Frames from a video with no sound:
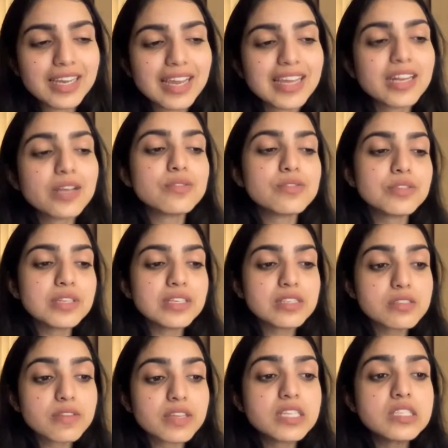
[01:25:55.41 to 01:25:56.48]
And I also think
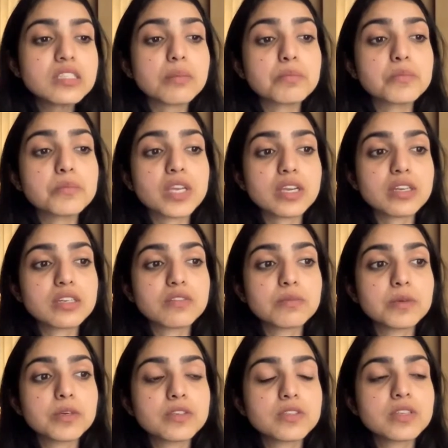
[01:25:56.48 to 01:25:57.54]
it's very
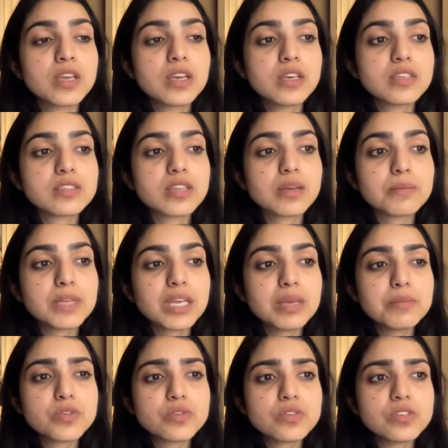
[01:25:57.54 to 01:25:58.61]
subjective because
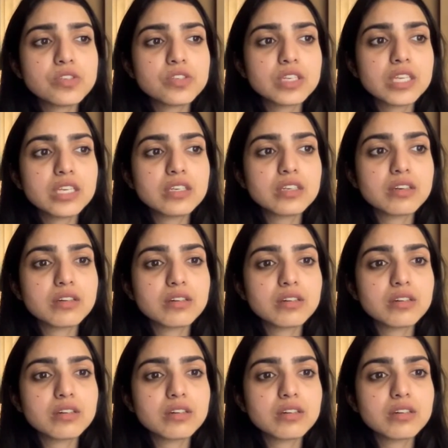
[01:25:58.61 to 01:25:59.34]
sometimes you just read.